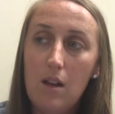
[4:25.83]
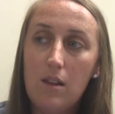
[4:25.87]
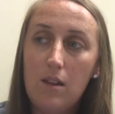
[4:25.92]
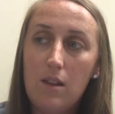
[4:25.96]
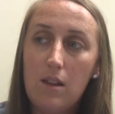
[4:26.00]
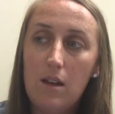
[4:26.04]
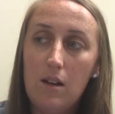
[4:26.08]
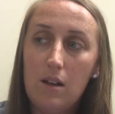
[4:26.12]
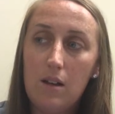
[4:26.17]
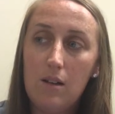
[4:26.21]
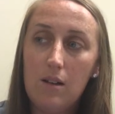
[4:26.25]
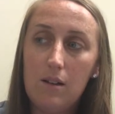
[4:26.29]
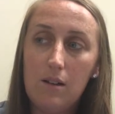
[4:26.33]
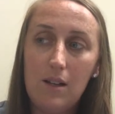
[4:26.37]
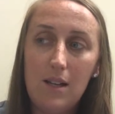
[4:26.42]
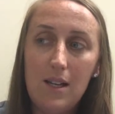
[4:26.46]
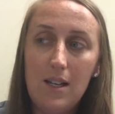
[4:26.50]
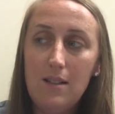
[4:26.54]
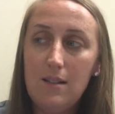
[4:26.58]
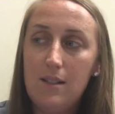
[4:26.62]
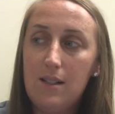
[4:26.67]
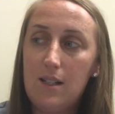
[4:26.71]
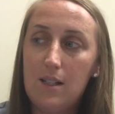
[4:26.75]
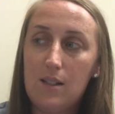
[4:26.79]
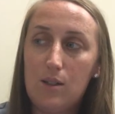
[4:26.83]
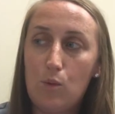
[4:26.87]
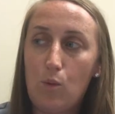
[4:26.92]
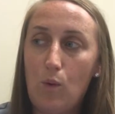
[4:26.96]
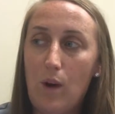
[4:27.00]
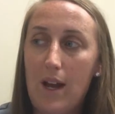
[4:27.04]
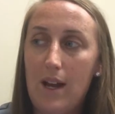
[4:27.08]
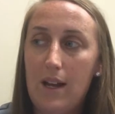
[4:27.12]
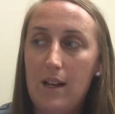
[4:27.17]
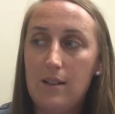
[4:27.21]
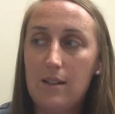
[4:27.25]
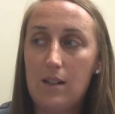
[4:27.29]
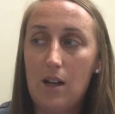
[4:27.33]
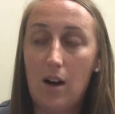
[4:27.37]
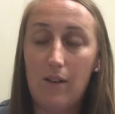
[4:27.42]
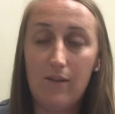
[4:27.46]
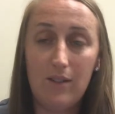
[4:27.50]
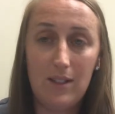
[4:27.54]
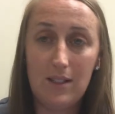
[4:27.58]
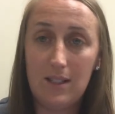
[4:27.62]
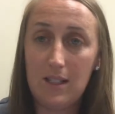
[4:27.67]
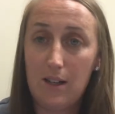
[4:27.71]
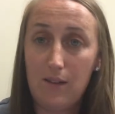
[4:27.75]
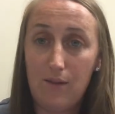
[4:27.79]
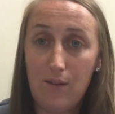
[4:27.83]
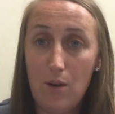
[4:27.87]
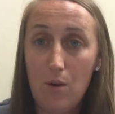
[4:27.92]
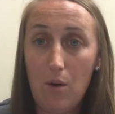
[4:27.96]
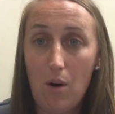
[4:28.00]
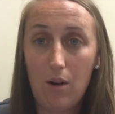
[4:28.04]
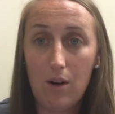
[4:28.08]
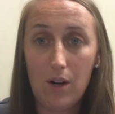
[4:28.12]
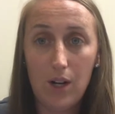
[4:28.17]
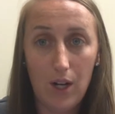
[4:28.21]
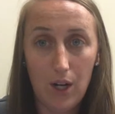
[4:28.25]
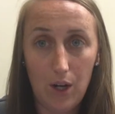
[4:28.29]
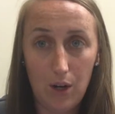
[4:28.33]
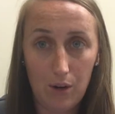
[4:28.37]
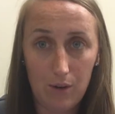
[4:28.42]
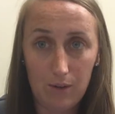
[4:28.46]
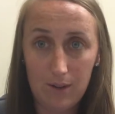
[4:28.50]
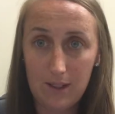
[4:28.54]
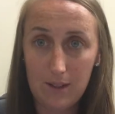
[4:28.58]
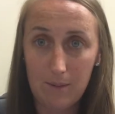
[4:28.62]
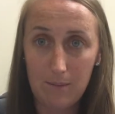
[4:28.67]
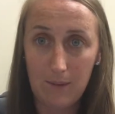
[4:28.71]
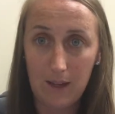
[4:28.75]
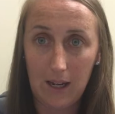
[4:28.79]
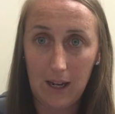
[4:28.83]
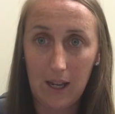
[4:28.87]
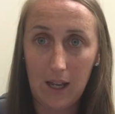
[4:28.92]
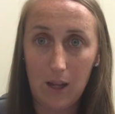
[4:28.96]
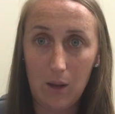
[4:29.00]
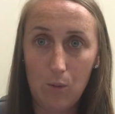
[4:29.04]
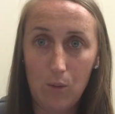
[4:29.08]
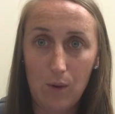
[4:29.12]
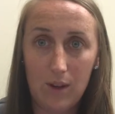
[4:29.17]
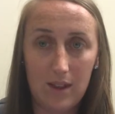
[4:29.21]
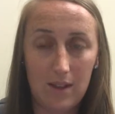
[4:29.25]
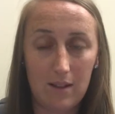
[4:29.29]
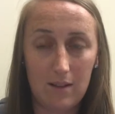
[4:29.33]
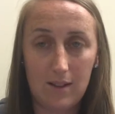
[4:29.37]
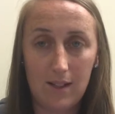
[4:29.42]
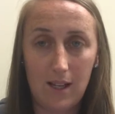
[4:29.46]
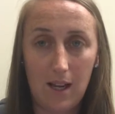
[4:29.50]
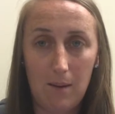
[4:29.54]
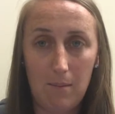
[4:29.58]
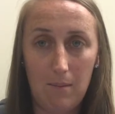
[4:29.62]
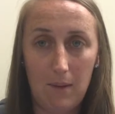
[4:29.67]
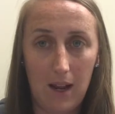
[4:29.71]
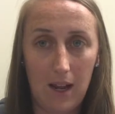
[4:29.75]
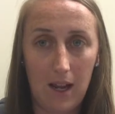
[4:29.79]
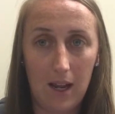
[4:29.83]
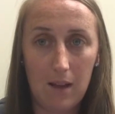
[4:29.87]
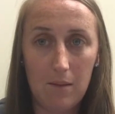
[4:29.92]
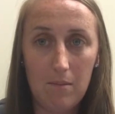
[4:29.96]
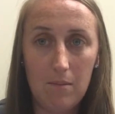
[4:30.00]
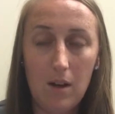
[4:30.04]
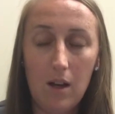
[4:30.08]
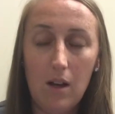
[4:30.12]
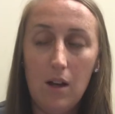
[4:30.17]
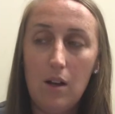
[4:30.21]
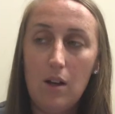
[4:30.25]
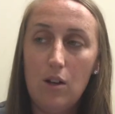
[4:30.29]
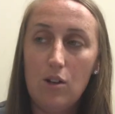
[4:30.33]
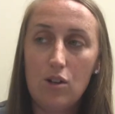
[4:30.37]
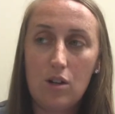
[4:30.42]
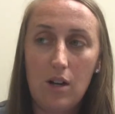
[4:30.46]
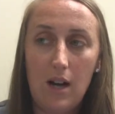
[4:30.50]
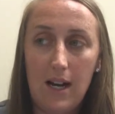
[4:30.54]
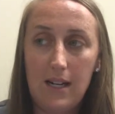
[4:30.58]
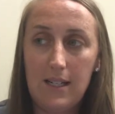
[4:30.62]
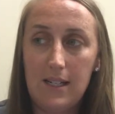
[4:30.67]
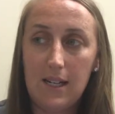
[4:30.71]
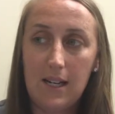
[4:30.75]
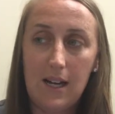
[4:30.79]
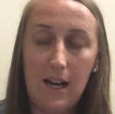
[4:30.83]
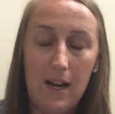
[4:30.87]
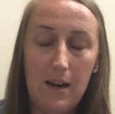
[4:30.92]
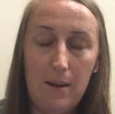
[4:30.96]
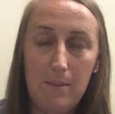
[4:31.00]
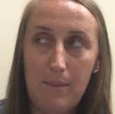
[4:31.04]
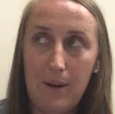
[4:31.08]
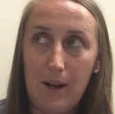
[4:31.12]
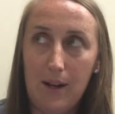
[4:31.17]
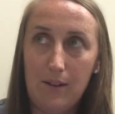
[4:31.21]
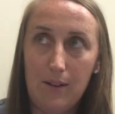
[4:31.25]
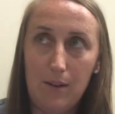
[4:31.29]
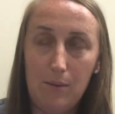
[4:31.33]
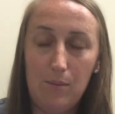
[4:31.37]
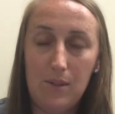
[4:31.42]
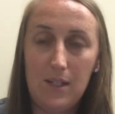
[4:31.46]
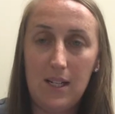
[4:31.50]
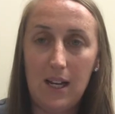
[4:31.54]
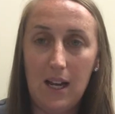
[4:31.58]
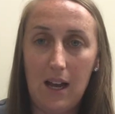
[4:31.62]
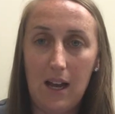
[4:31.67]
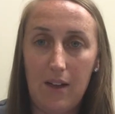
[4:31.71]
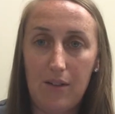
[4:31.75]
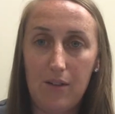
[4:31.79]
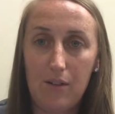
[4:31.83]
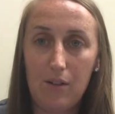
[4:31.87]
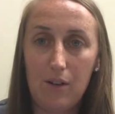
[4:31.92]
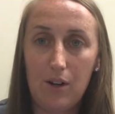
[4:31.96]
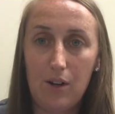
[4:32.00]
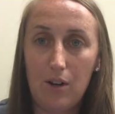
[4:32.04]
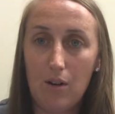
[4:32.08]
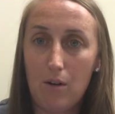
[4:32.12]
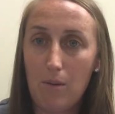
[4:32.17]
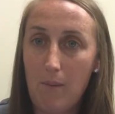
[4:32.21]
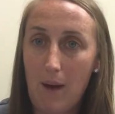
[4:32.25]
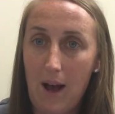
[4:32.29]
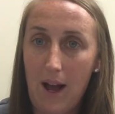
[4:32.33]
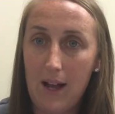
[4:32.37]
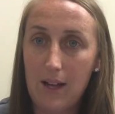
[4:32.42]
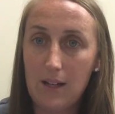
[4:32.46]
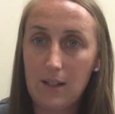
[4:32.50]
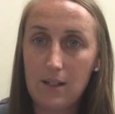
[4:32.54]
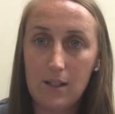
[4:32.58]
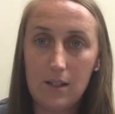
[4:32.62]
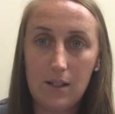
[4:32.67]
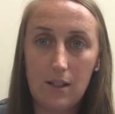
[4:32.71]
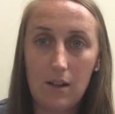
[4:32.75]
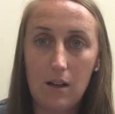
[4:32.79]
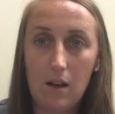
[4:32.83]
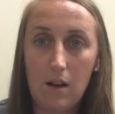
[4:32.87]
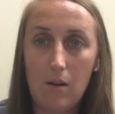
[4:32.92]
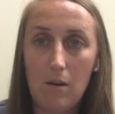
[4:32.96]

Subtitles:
The easiest way is obviously if you already know somebody with the same name, try to kind of pair them together in your mind.